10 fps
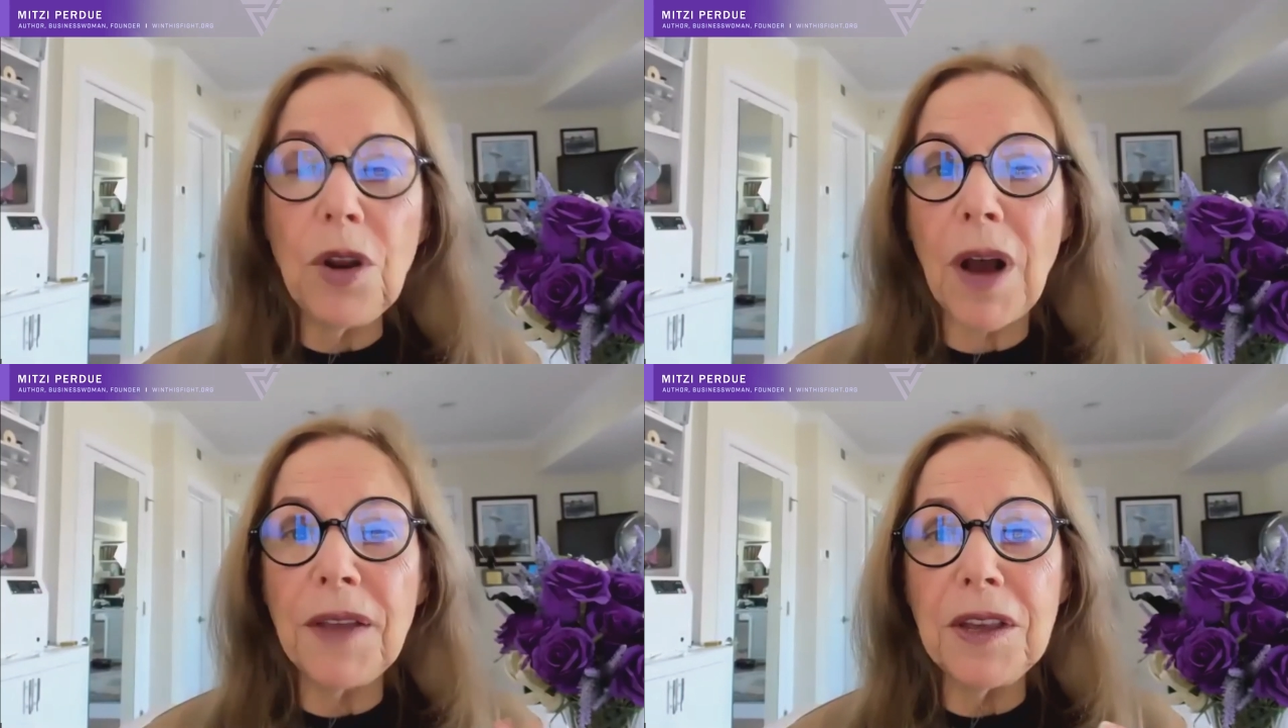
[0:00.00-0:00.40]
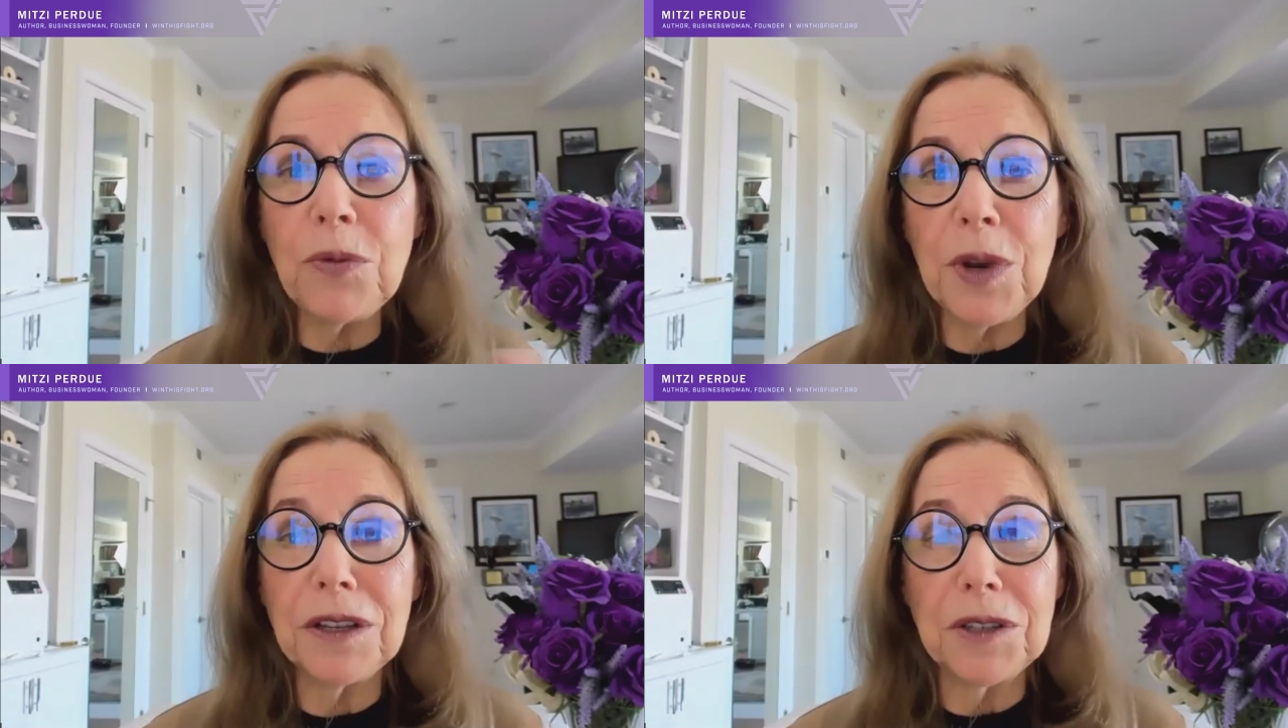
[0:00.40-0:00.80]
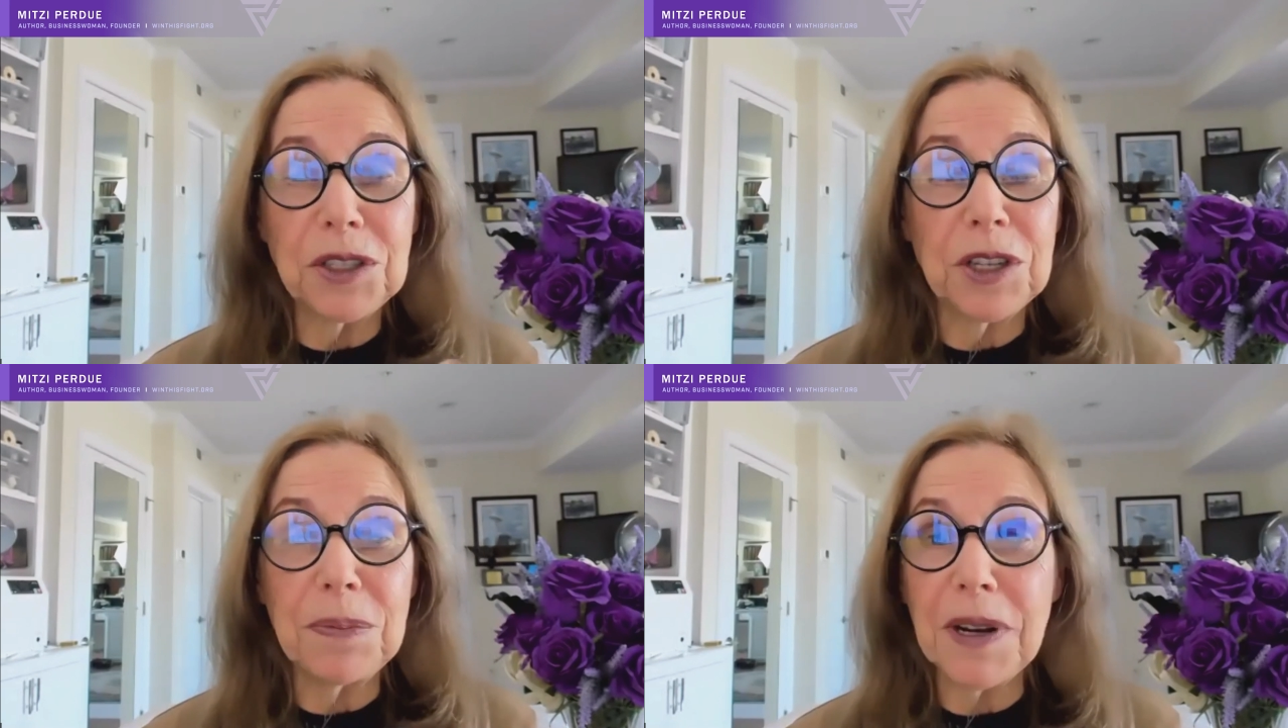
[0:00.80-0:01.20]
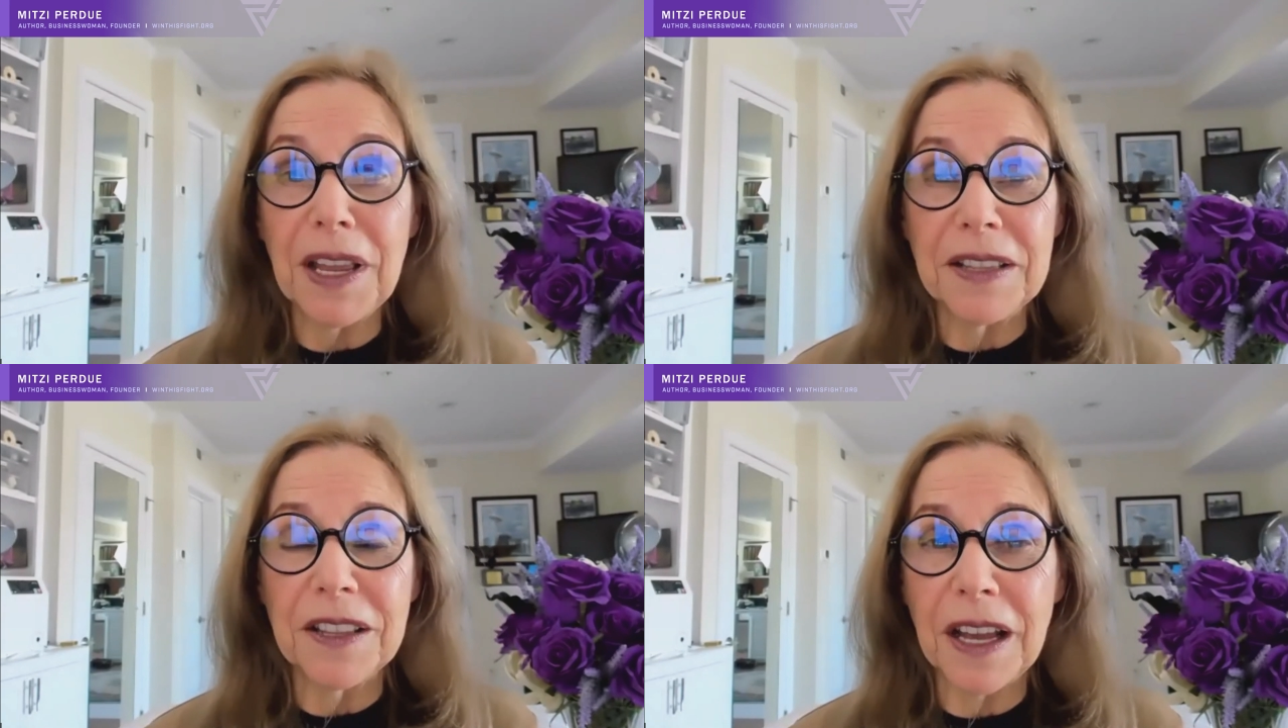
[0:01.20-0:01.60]
I think we can
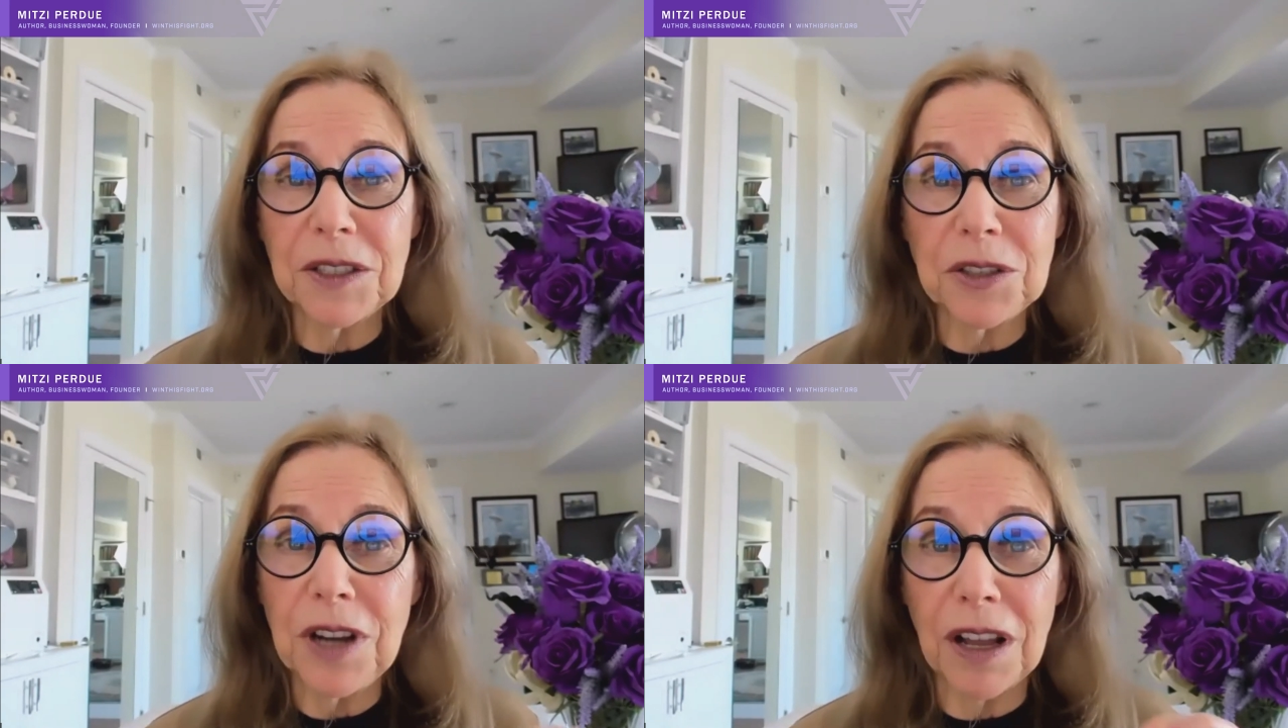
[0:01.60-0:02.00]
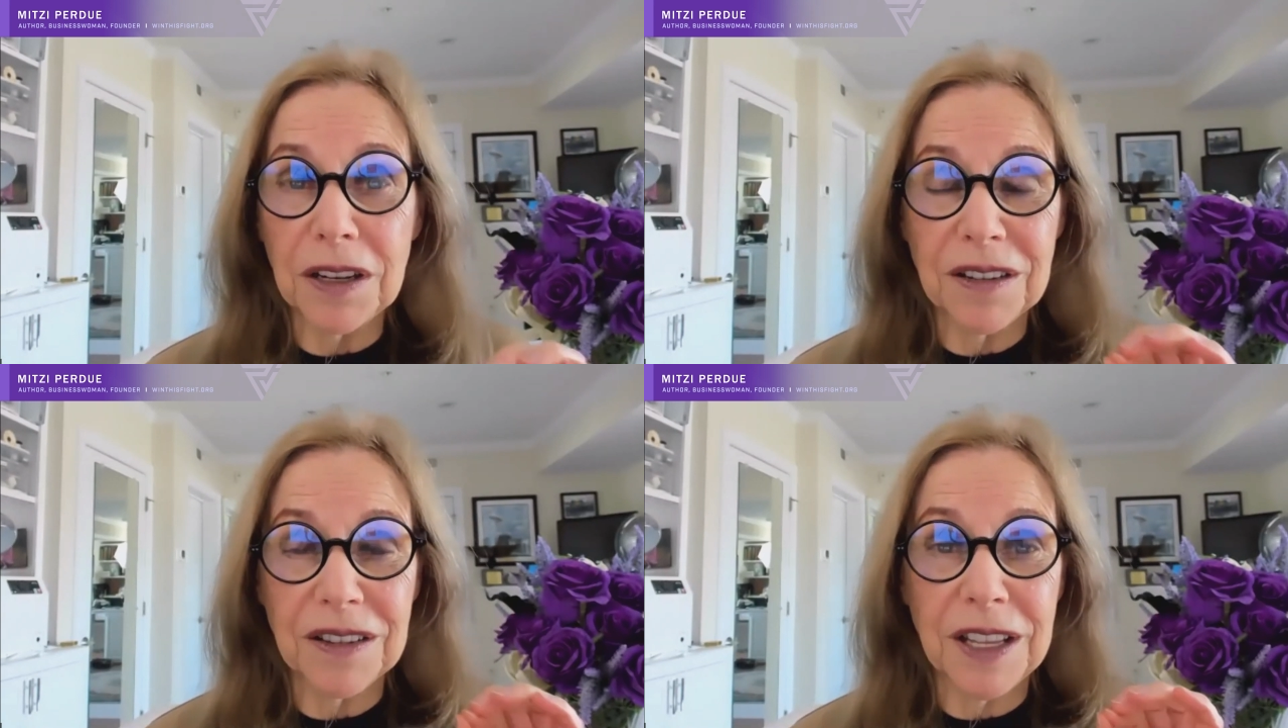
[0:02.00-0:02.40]
stipulate that that's not